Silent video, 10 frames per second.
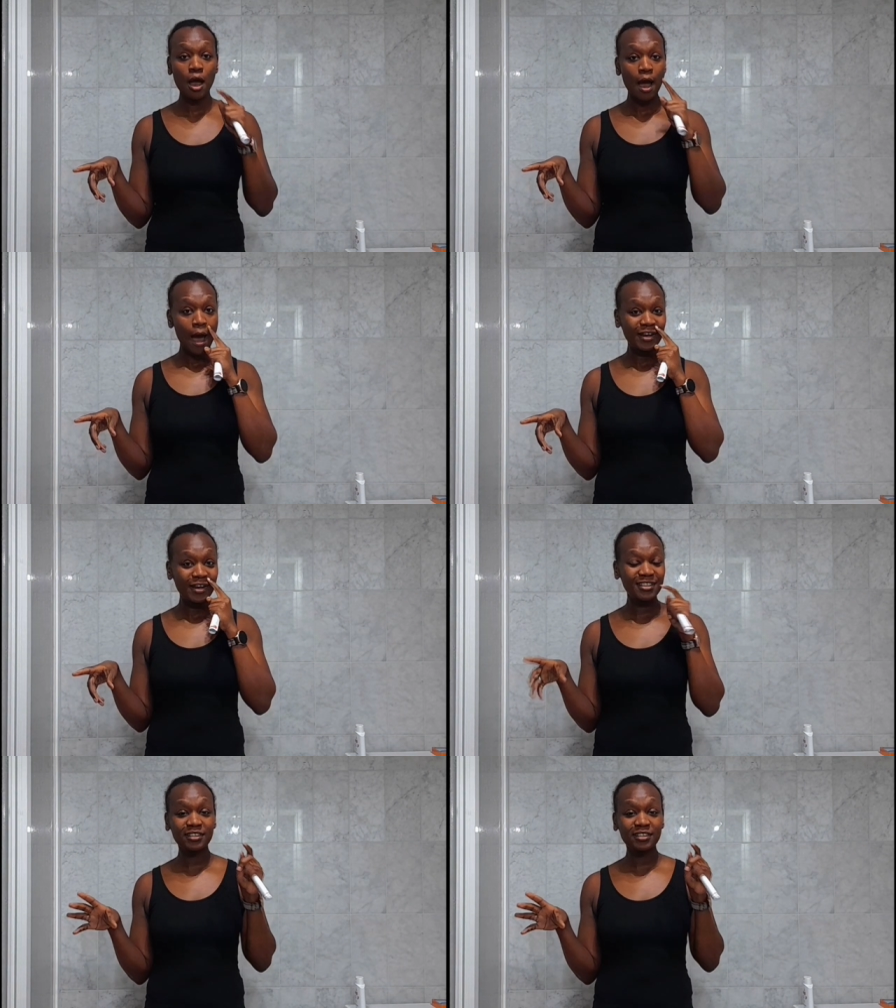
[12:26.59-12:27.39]
I
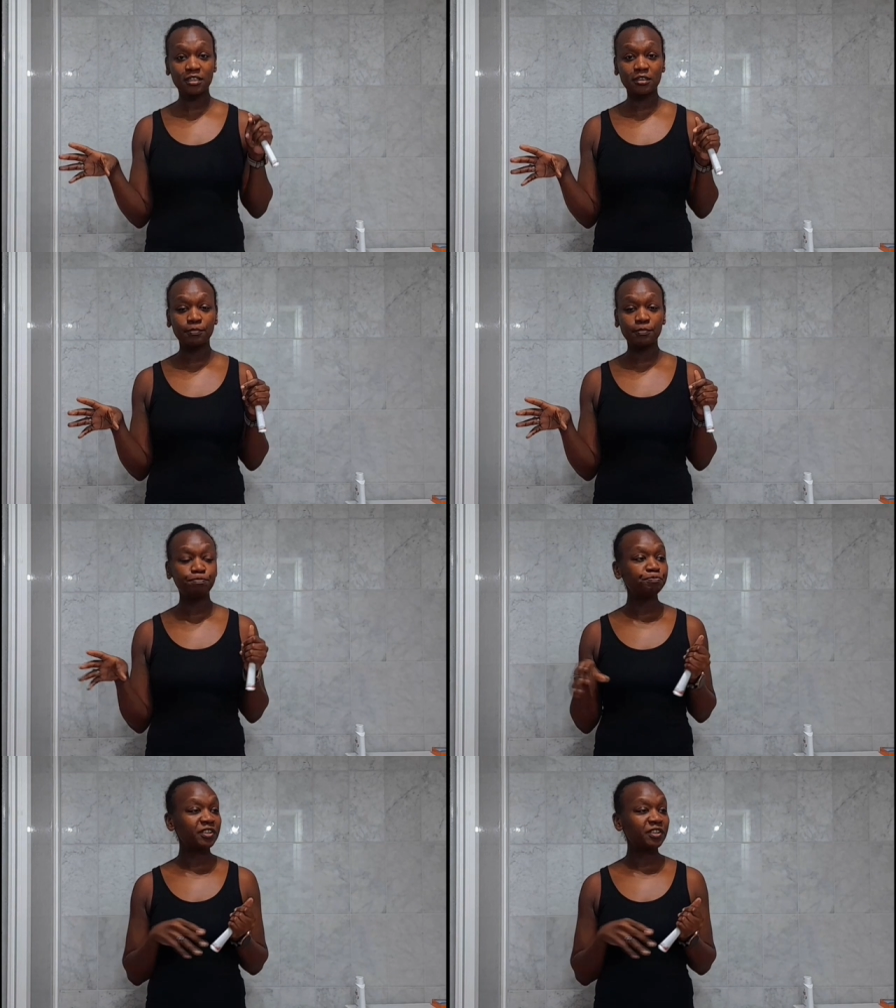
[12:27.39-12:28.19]
didn't
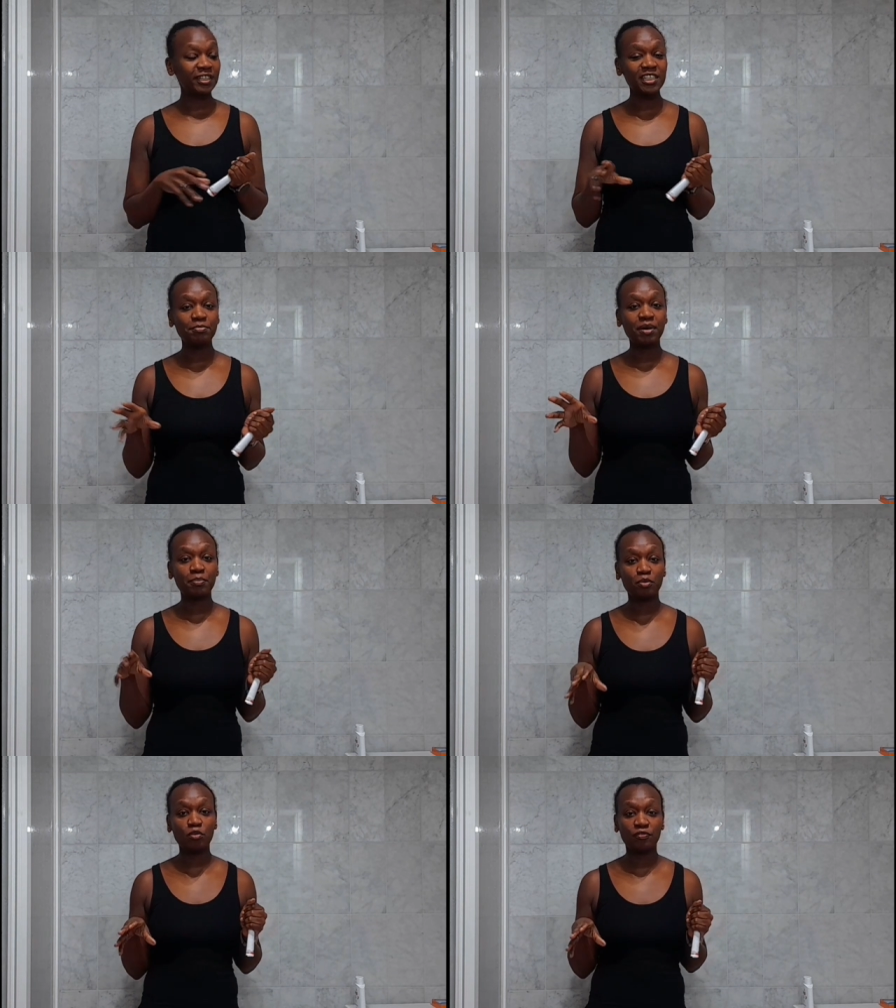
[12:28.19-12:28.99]
um, delete my
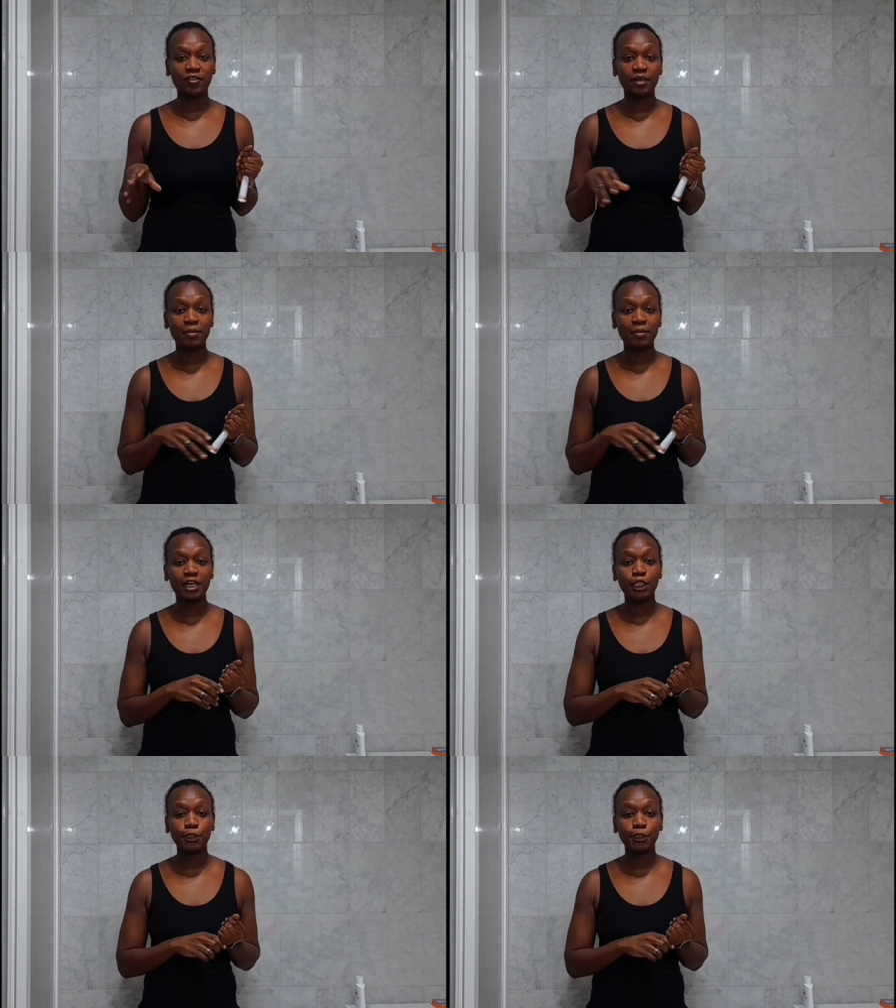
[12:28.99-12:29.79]
profile,
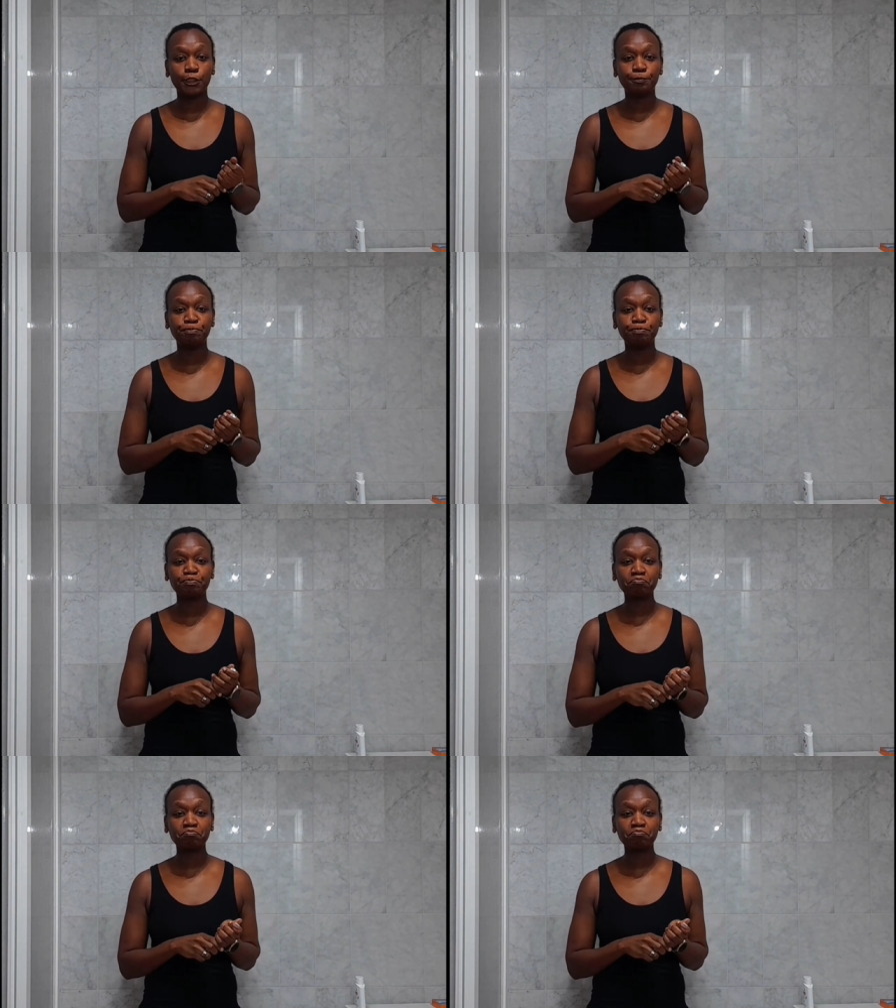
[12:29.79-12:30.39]
my um,